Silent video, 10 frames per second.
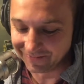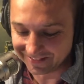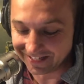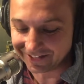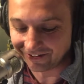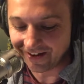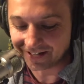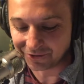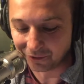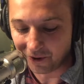Columbus, that's
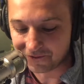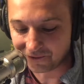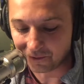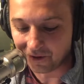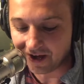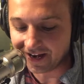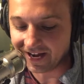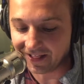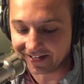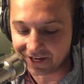correct. You're one for
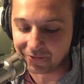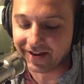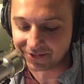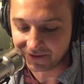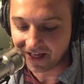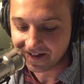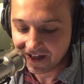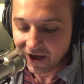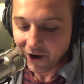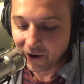one, and I like how you answered
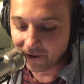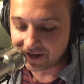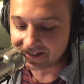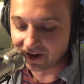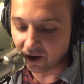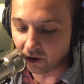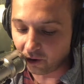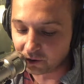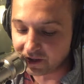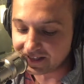that. Who is the
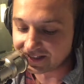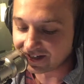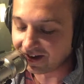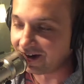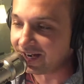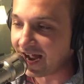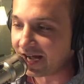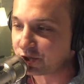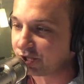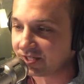oldest
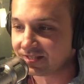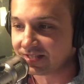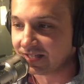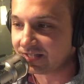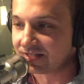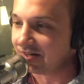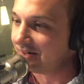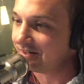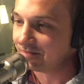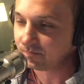Kardashian
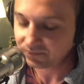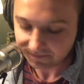sister?